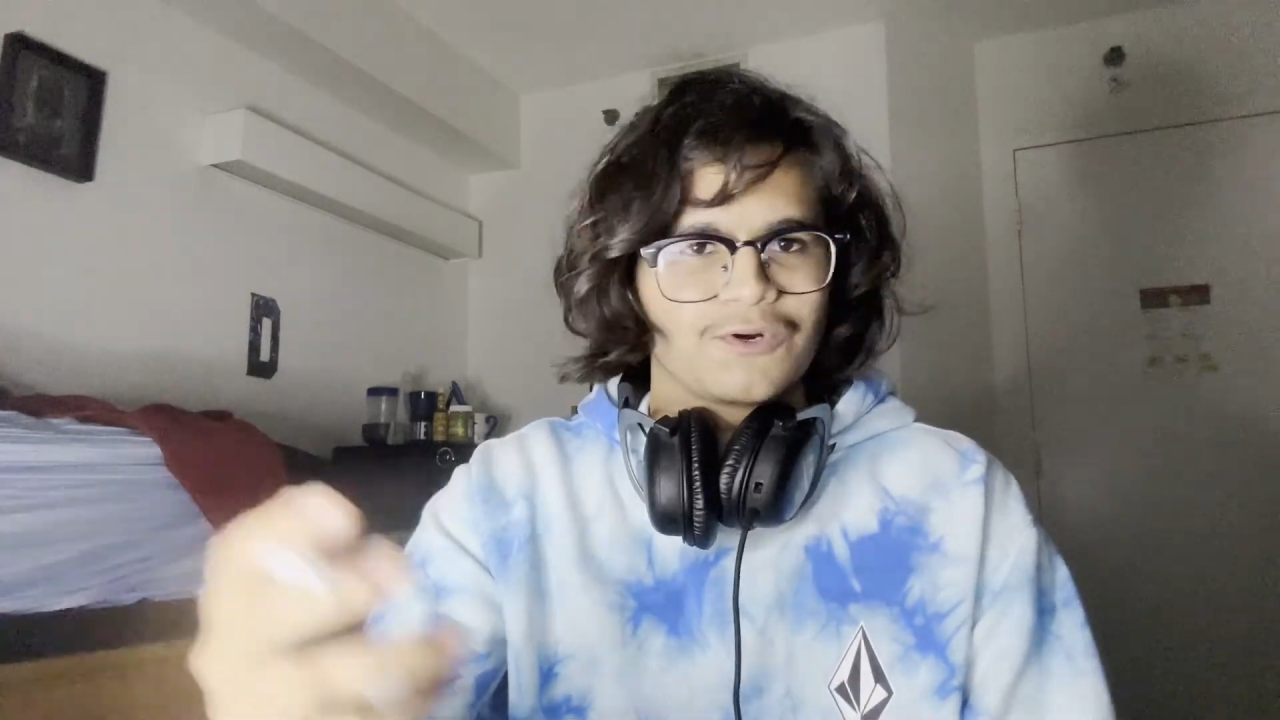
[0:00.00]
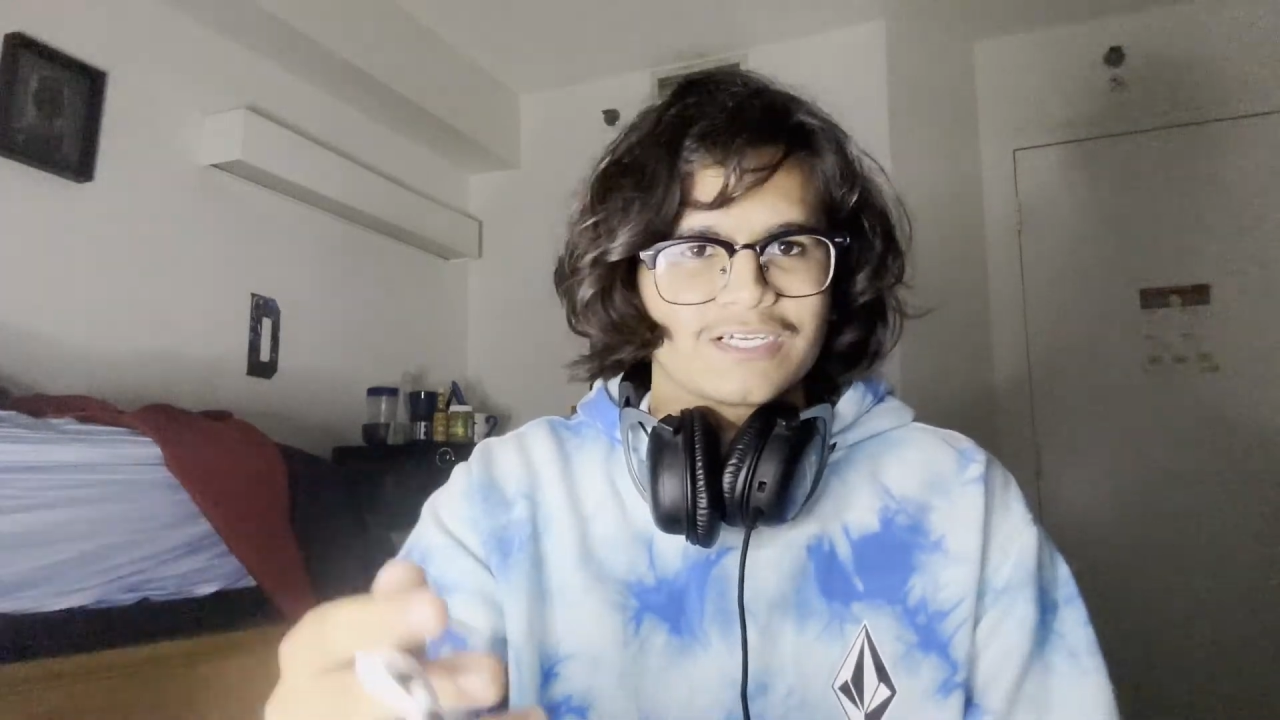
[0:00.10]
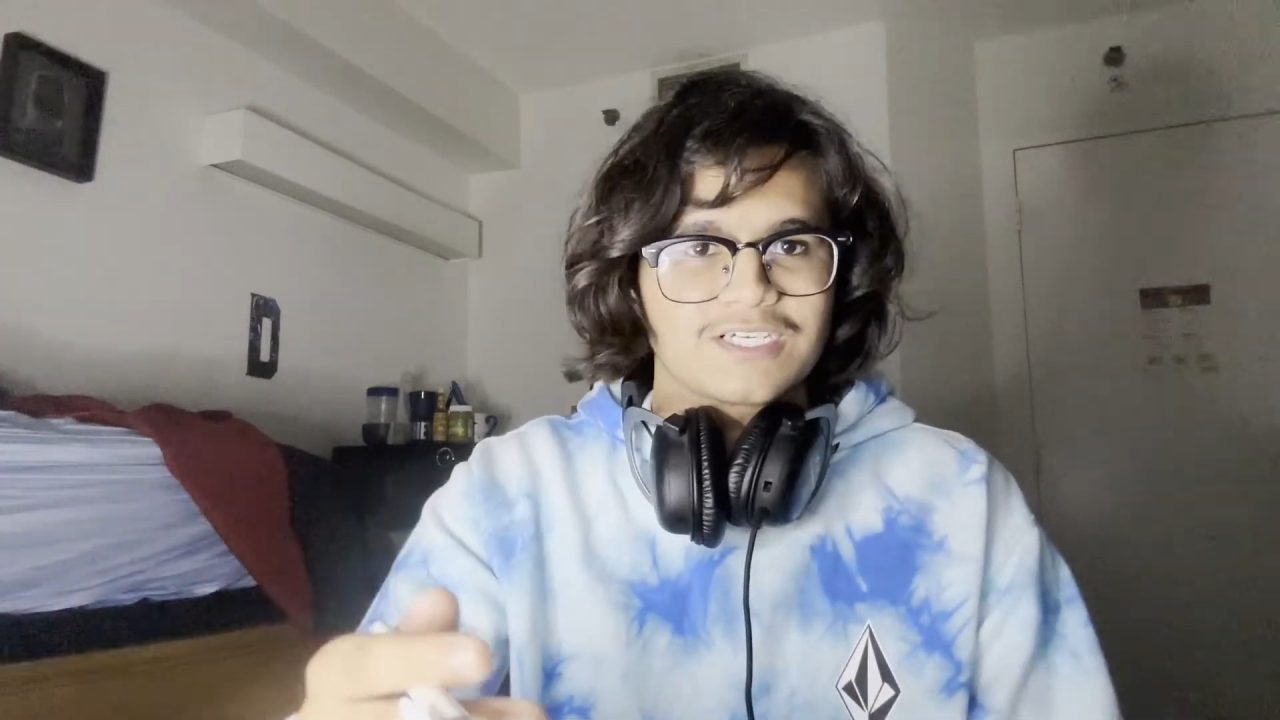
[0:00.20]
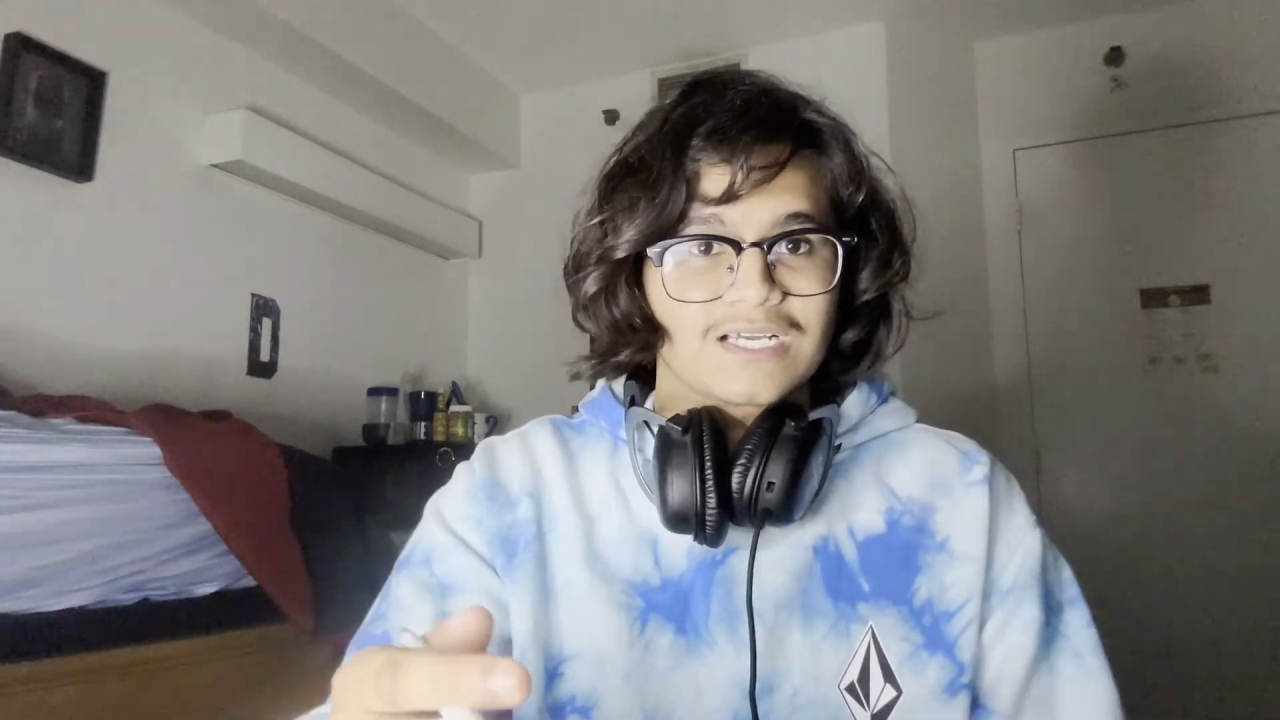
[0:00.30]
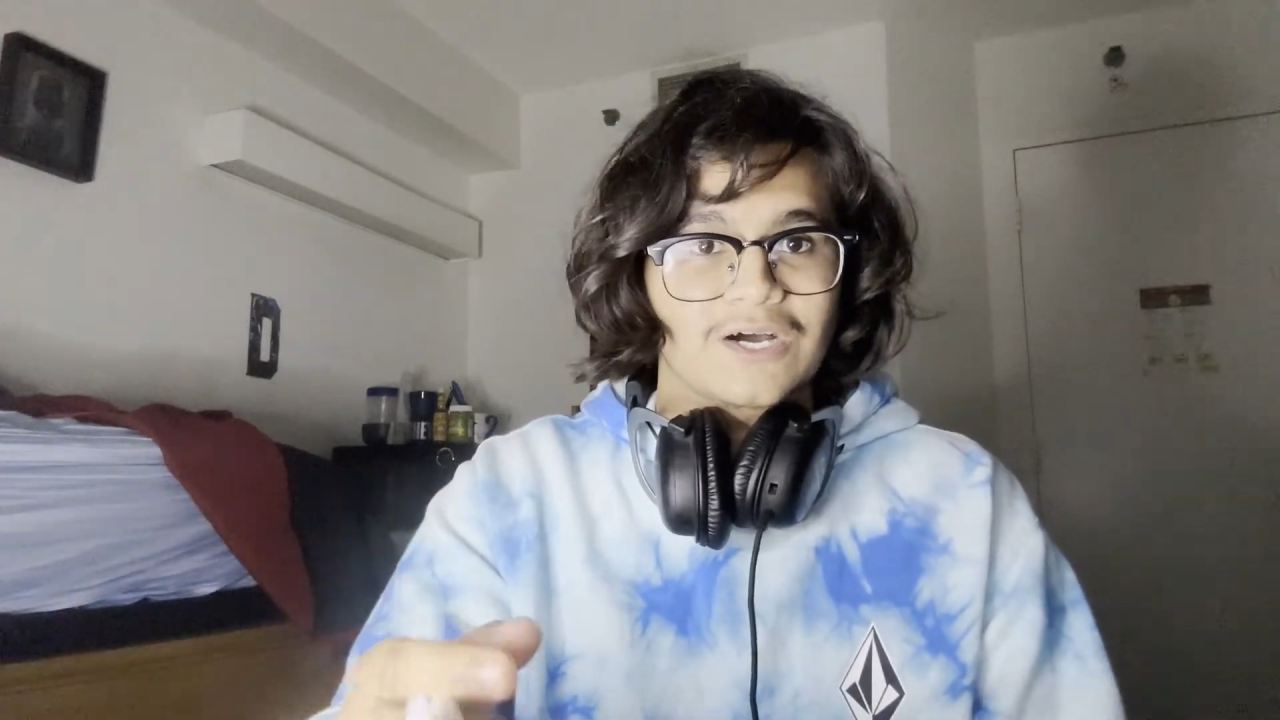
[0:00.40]
want
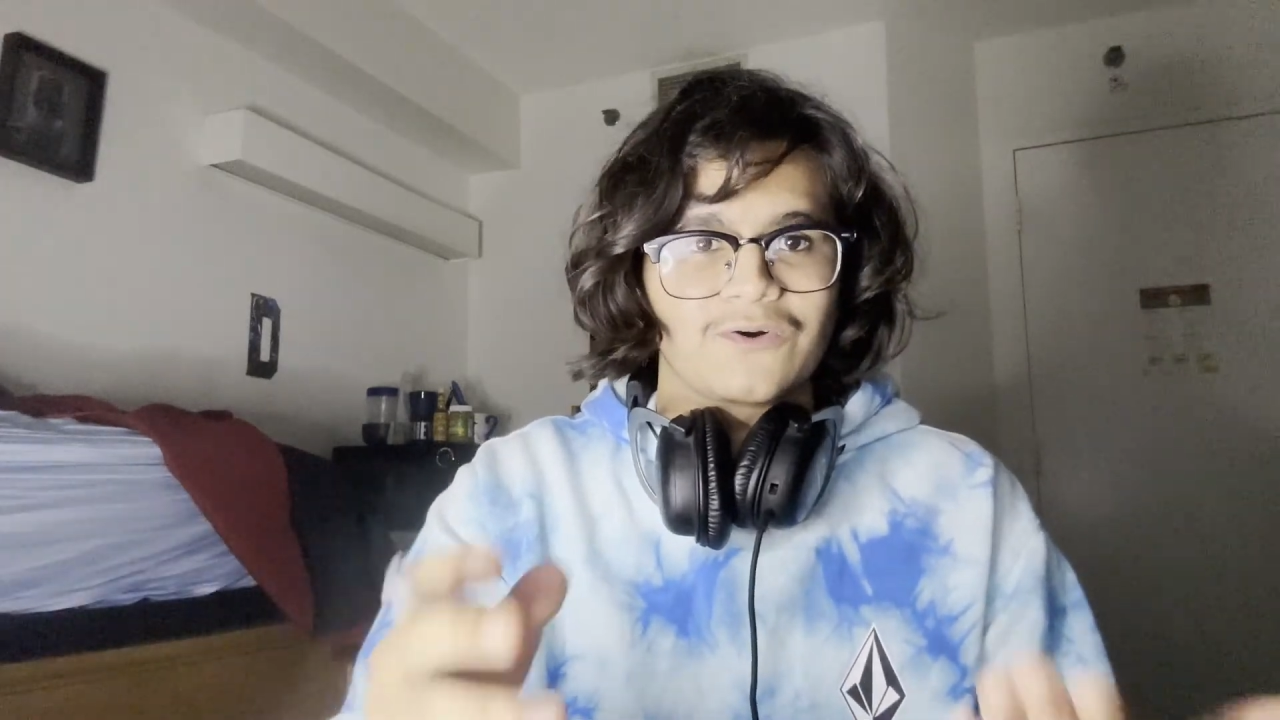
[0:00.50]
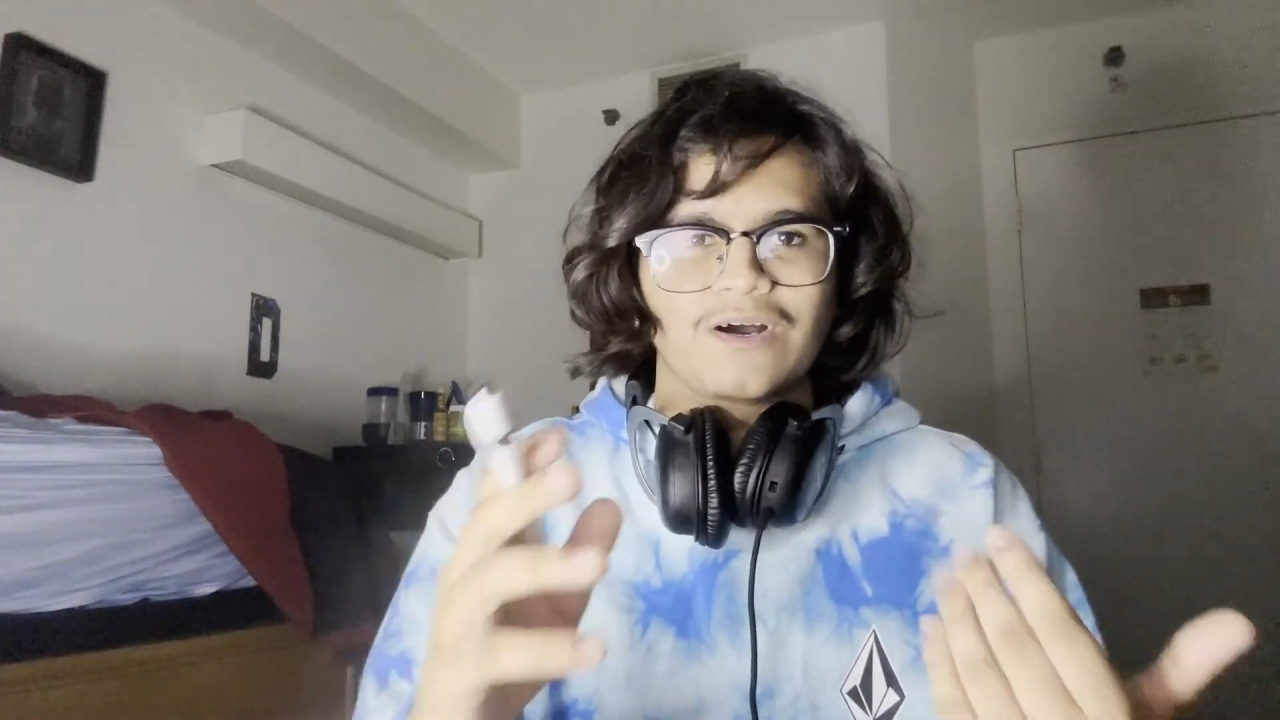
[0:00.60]
to check out,